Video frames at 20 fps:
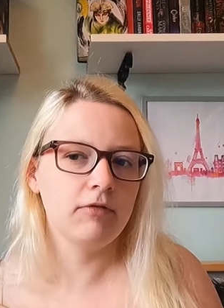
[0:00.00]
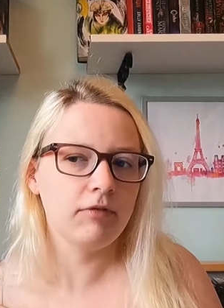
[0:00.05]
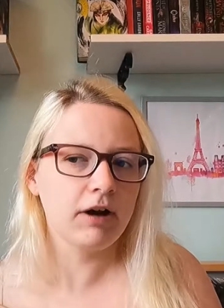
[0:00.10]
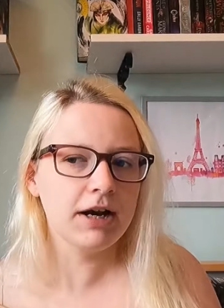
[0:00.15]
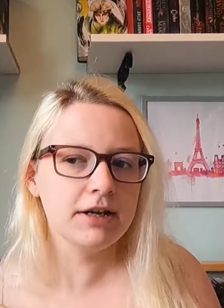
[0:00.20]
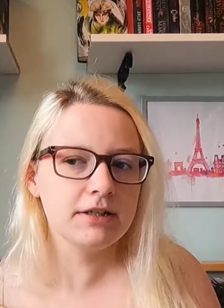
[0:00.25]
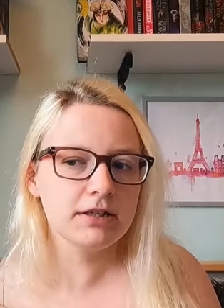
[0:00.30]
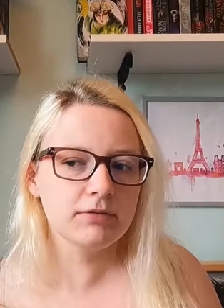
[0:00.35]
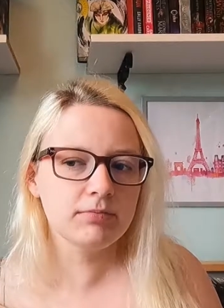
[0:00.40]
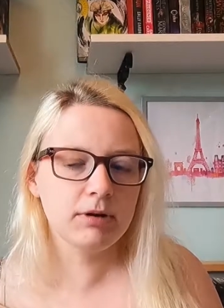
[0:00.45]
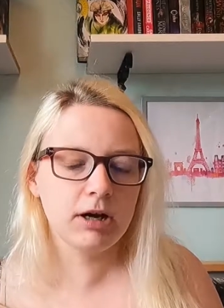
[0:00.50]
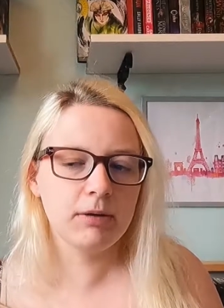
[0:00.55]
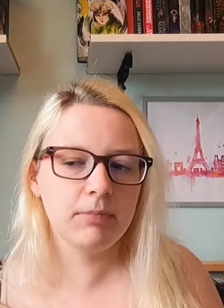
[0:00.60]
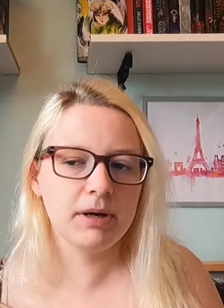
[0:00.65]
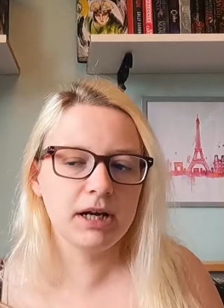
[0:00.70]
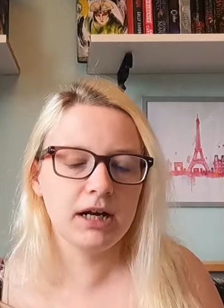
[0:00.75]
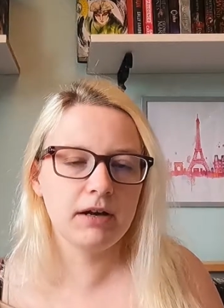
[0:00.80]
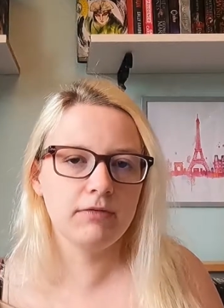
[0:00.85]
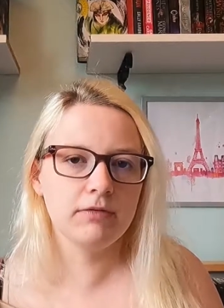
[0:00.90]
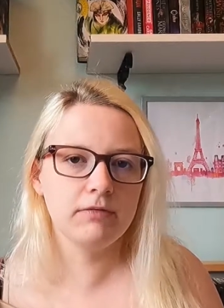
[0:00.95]
rated well
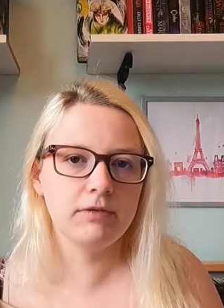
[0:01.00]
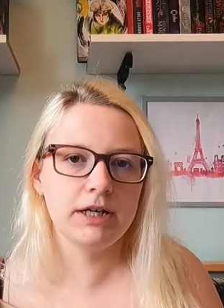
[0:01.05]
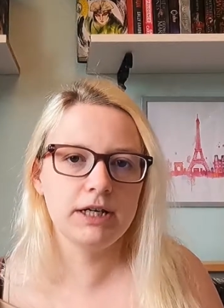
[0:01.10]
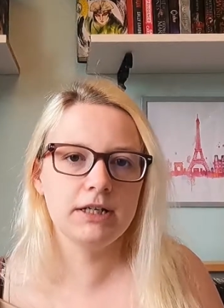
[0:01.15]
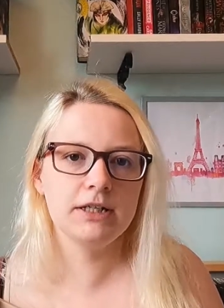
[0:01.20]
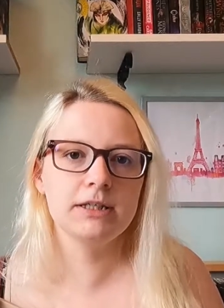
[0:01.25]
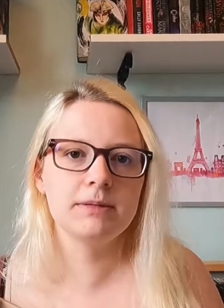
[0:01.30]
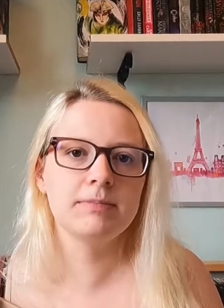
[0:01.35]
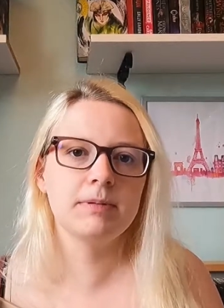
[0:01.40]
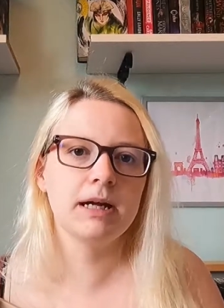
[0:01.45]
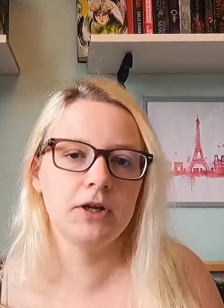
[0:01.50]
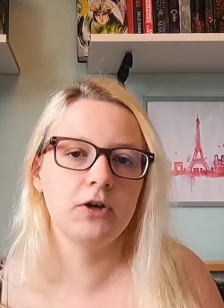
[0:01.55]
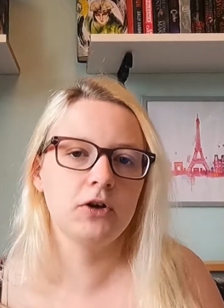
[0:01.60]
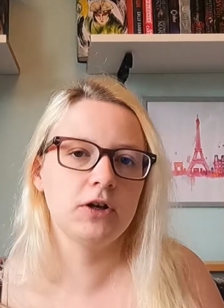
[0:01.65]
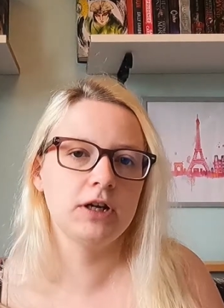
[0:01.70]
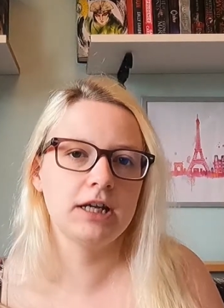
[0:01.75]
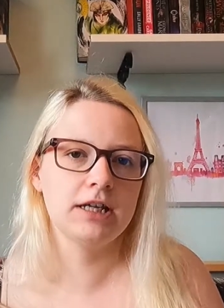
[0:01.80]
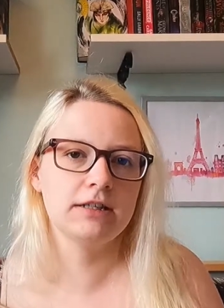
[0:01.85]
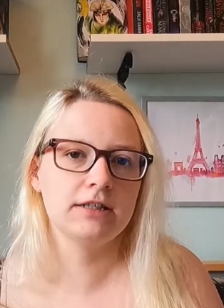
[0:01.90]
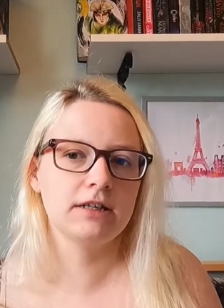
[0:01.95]
by other readers, but are
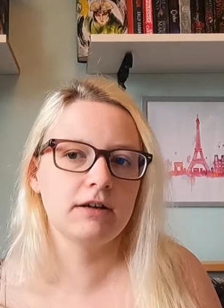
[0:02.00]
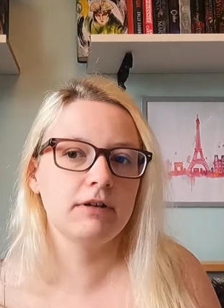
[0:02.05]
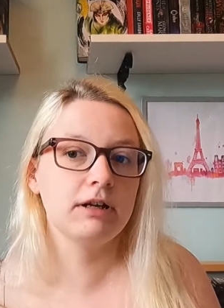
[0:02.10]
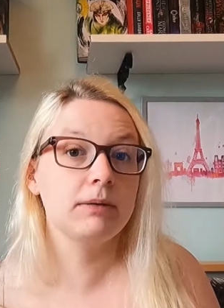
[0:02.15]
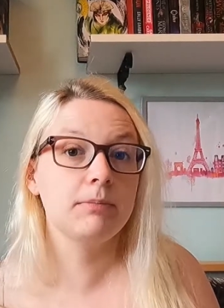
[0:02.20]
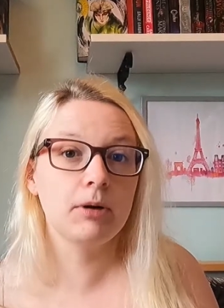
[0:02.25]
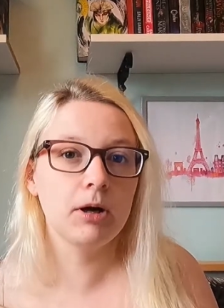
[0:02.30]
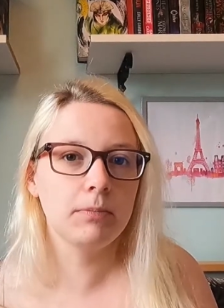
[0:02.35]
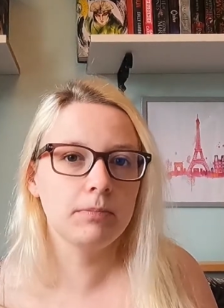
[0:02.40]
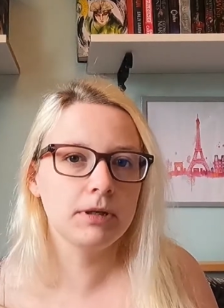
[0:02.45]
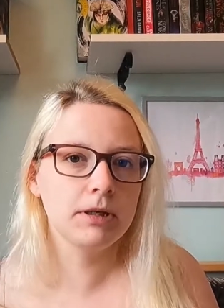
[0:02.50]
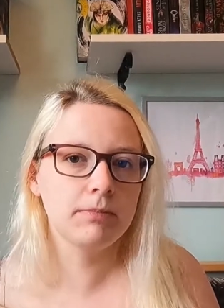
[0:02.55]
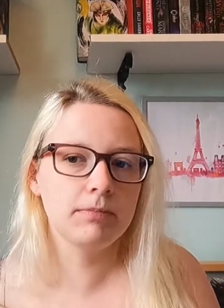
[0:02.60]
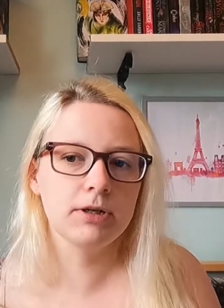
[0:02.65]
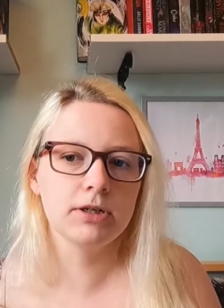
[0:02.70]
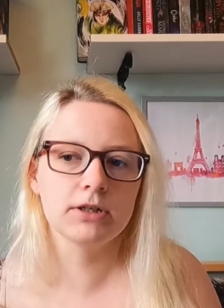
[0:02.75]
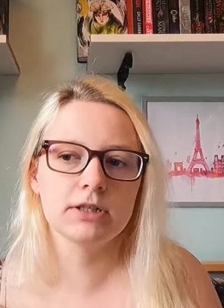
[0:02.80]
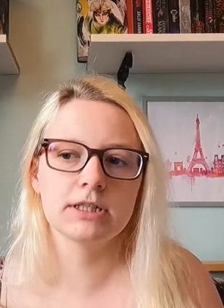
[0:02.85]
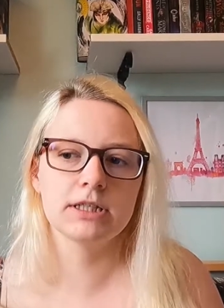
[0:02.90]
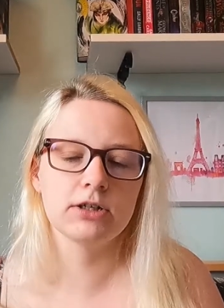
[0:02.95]
not necessarily popular
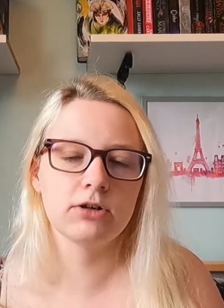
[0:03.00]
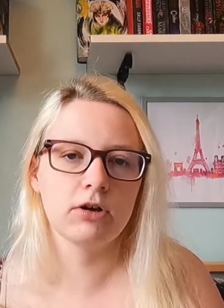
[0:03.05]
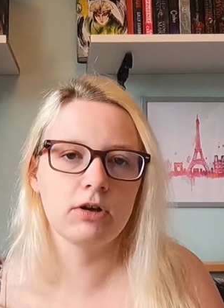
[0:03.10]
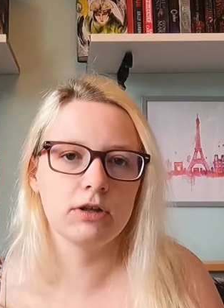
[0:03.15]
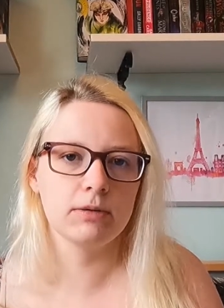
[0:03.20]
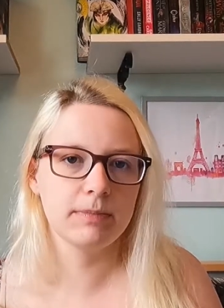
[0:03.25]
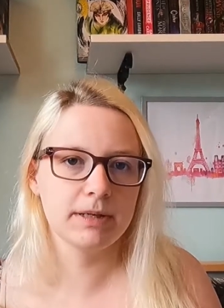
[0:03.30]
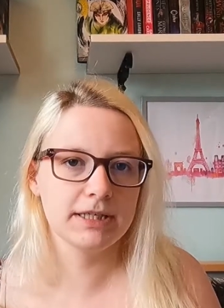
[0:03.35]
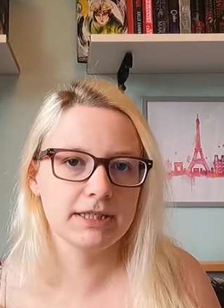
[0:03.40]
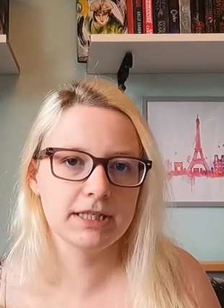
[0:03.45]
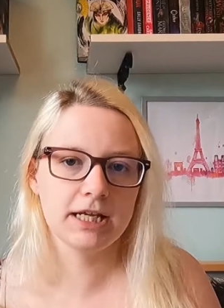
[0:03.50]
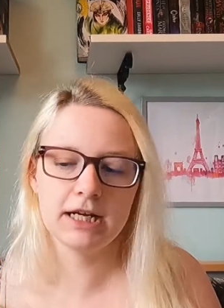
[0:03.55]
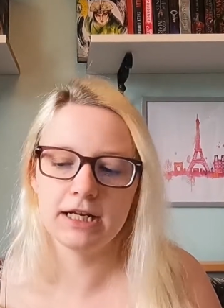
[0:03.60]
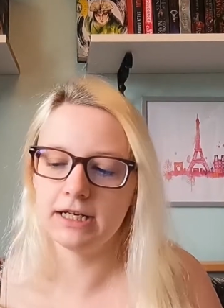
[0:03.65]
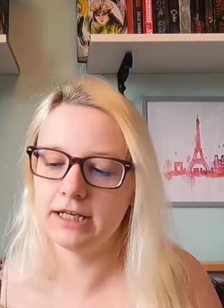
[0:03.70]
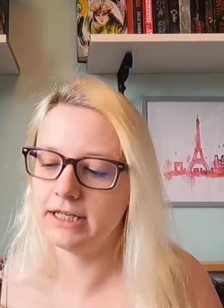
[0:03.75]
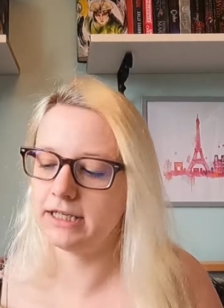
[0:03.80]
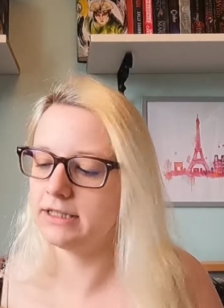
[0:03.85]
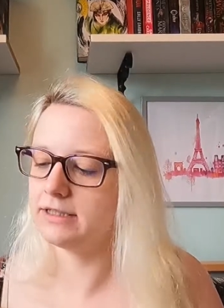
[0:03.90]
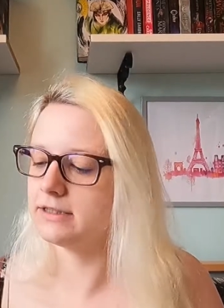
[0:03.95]
books that got on the bestseller
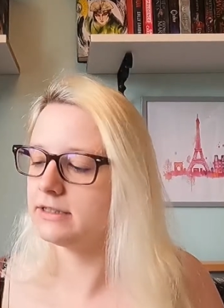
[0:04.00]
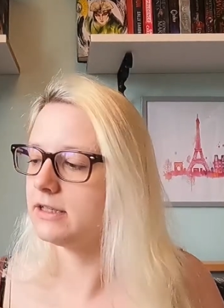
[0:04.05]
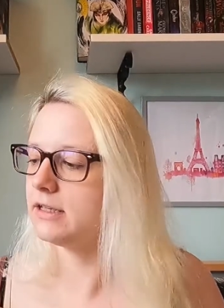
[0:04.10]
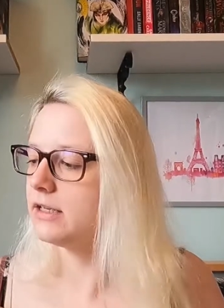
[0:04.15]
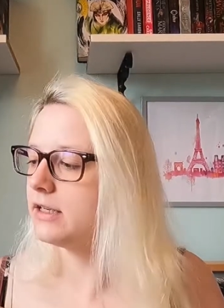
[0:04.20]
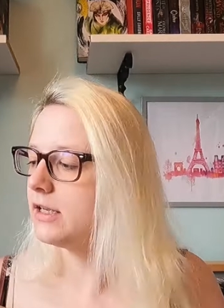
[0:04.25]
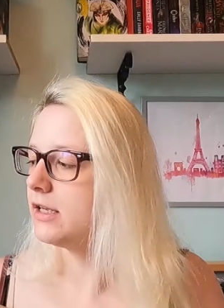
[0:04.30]
list.